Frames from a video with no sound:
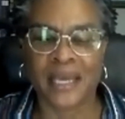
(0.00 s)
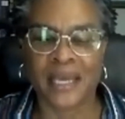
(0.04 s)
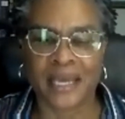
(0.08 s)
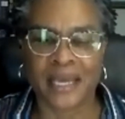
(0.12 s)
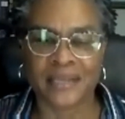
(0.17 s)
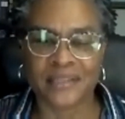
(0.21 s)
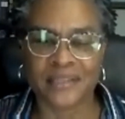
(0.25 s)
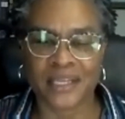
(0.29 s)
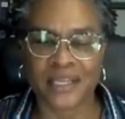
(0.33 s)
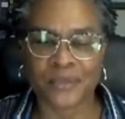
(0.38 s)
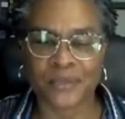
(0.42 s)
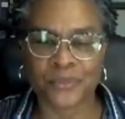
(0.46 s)

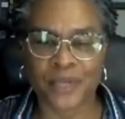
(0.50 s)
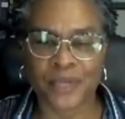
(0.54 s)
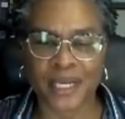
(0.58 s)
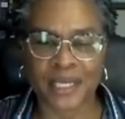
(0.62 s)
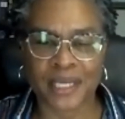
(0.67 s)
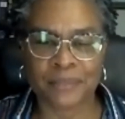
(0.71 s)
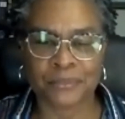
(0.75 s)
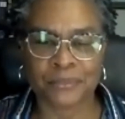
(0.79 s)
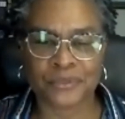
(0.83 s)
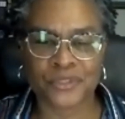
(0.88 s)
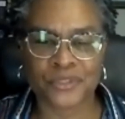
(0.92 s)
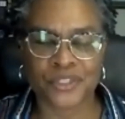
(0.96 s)
and they were
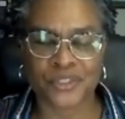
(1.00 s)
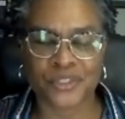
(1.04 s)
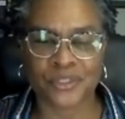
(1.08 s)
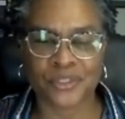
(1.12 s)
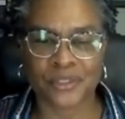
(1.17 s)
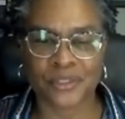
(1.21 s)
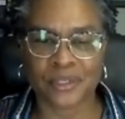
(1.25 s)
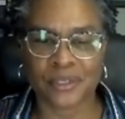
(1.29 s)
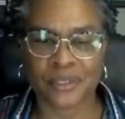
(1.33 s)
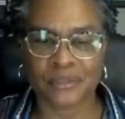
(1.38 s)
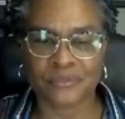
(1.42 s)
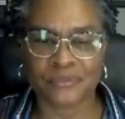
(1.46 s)
able
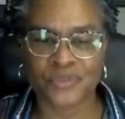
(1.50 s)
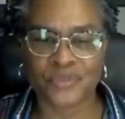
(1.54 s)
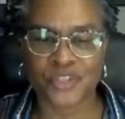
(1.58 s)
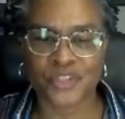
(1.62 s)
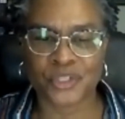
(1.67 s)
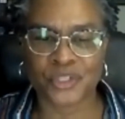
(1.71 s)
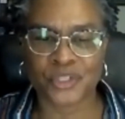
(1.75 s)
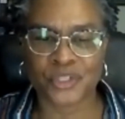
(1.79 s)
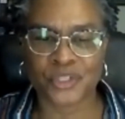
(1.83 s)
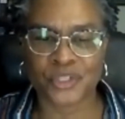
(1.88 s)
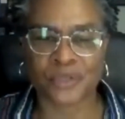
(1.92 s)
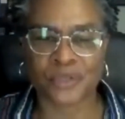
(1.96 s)
to
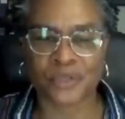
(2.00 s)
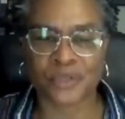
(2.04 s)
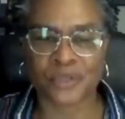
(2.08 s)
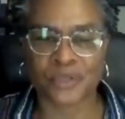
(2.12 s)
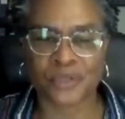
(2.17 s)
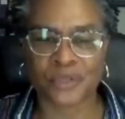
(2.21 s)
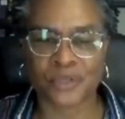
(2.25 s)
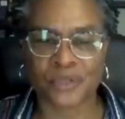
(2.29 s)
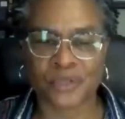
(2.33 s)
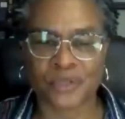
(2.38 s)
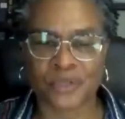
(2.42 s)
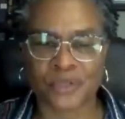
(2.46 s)
showcase their
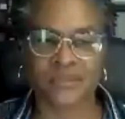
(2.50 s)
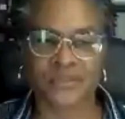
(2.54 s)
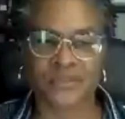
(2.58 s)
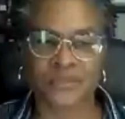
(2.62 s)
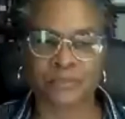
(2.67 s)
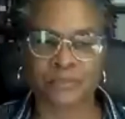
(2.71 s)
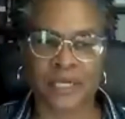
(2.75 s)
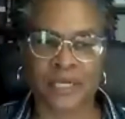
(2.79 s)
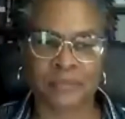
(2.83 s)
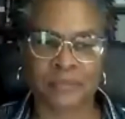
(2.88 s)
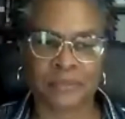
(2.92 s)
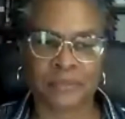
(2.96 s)
skills
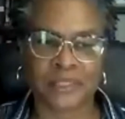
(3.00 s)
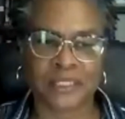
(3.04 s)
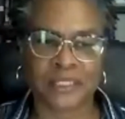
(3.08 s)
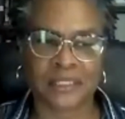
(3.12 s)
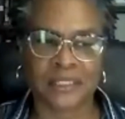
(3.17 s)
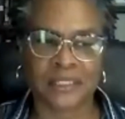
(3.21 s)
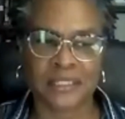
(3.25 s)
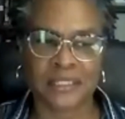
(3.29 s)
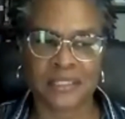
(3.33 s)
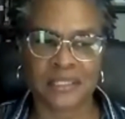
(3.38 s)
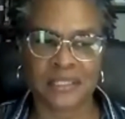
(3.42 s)
publicly.